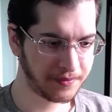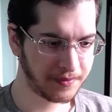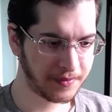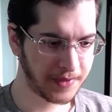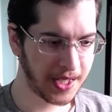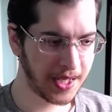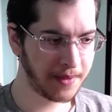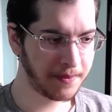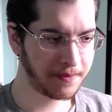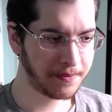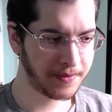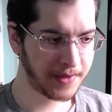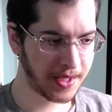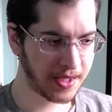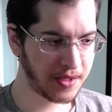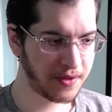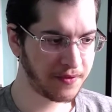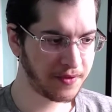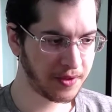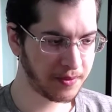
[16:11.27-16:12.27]
yeah,
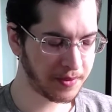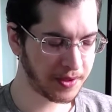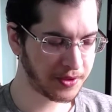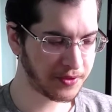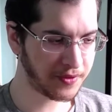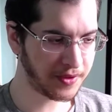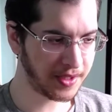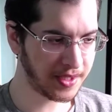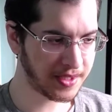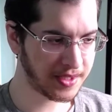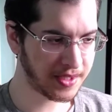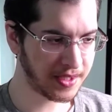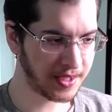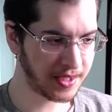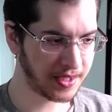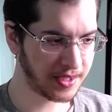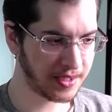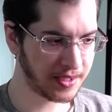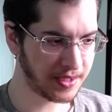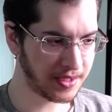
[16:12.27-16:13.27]
thank you very much for
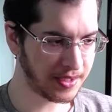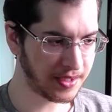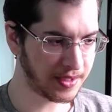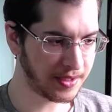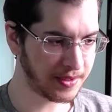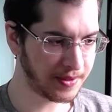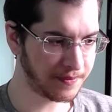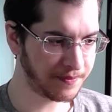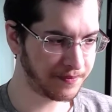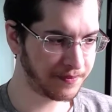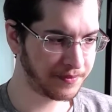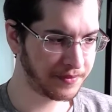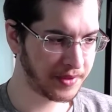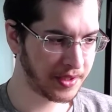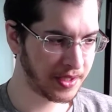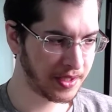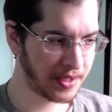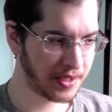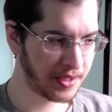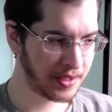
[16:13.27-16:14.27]
listening.
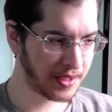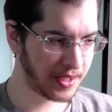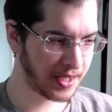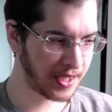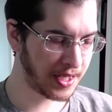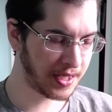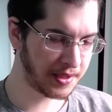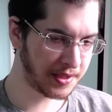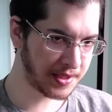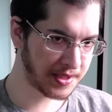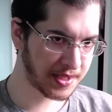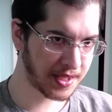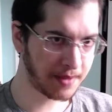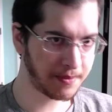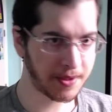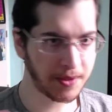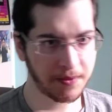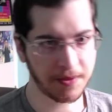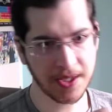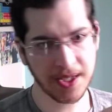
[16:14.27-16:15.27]
Again, this
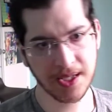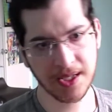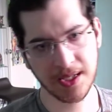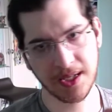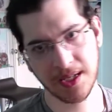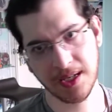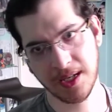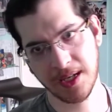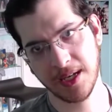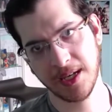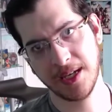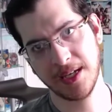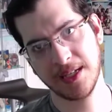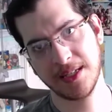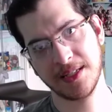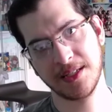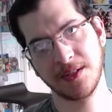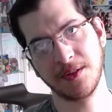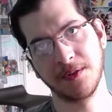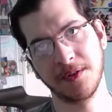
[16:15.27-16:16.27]
coming week
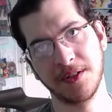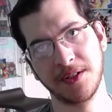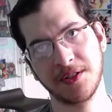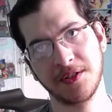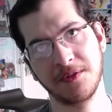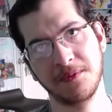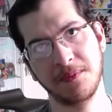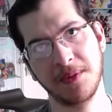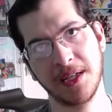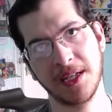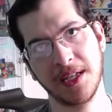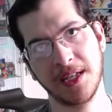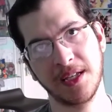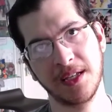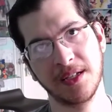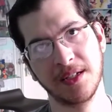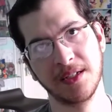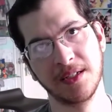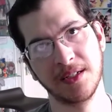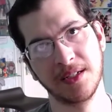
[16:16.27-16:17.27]
is going to be...
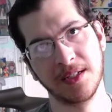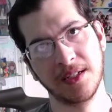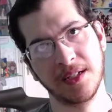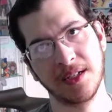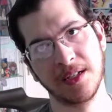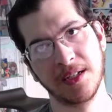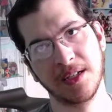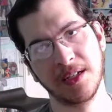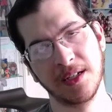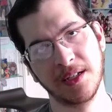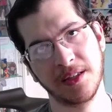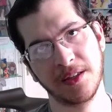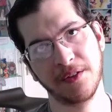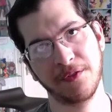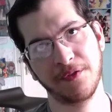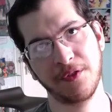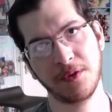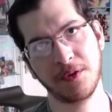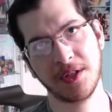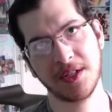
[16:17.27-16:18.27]
The
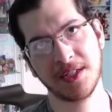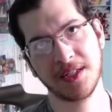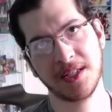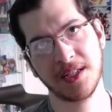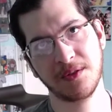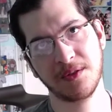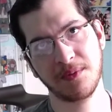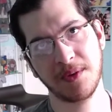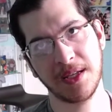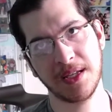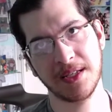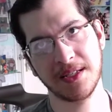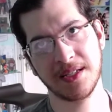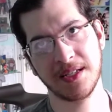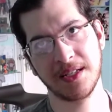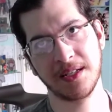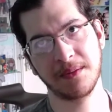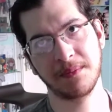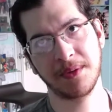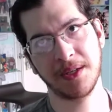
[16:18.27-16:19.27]
focus this week is
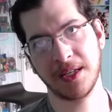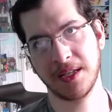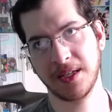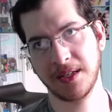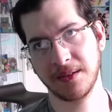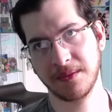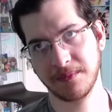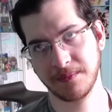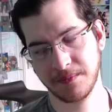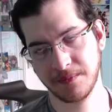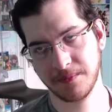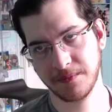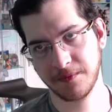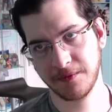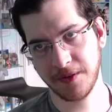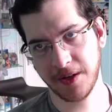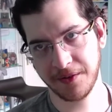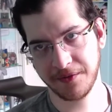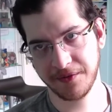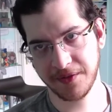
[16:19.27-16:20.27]
going to be
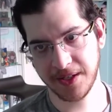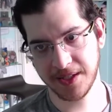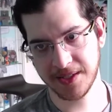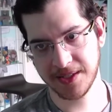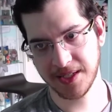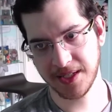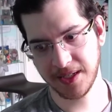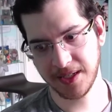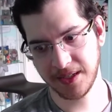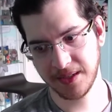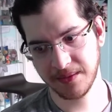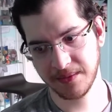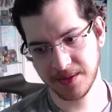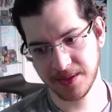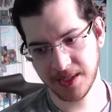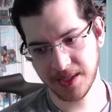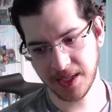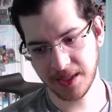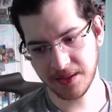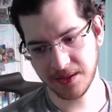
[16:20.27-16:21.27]
Final Fantasy
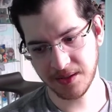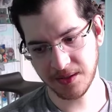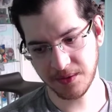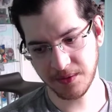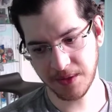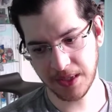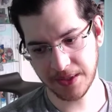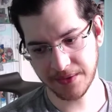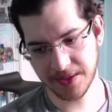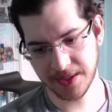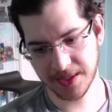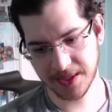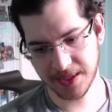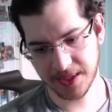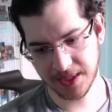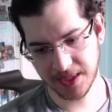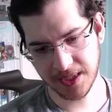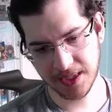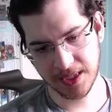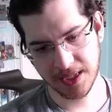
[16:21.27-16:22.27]
X-2,
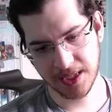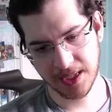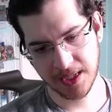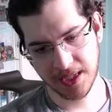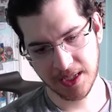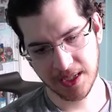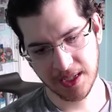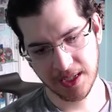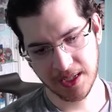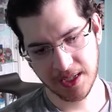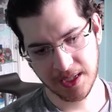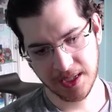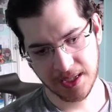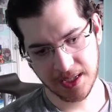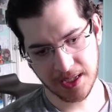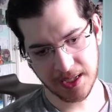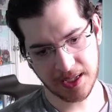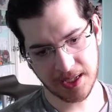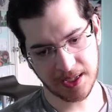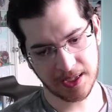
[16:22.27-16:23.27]
obviously.
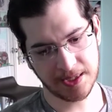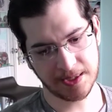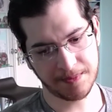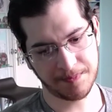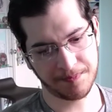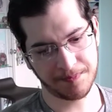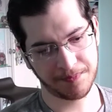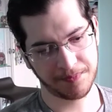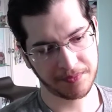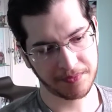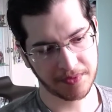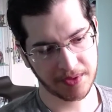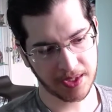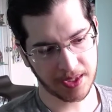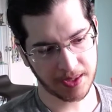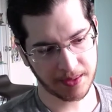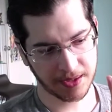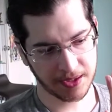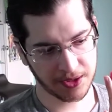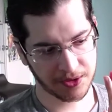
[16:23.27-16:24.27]
I'm
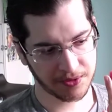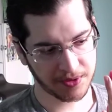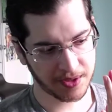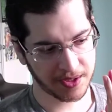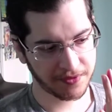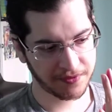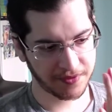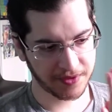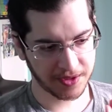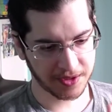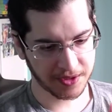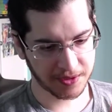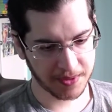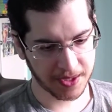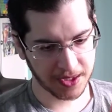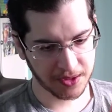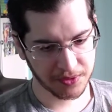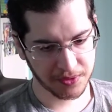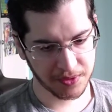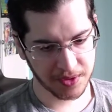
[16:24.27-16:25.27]
going to try to finish
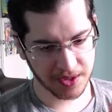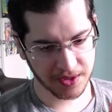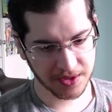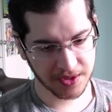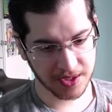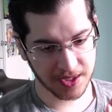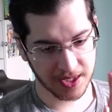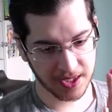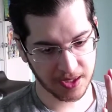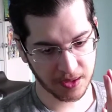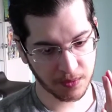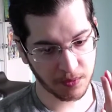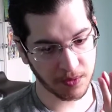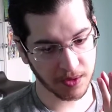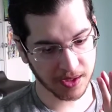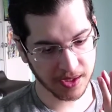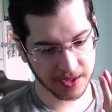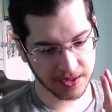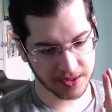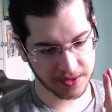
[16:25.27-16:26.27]
Patreon so that I can
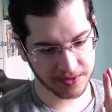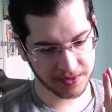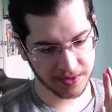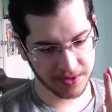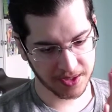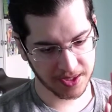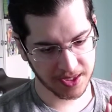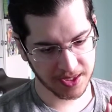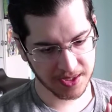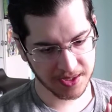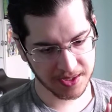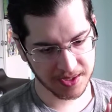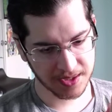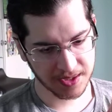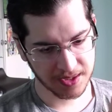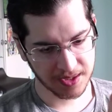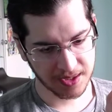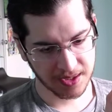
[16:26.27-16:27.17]
work on other things.